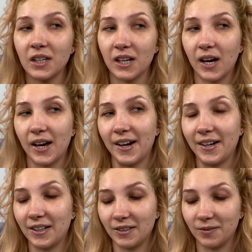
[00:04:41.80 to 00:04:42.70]

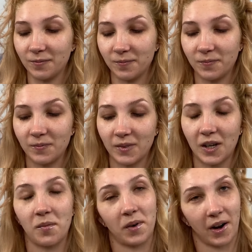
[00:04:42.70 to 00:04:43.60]
I
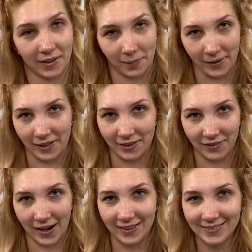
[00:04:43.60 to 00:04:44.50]
am not the biggest fan.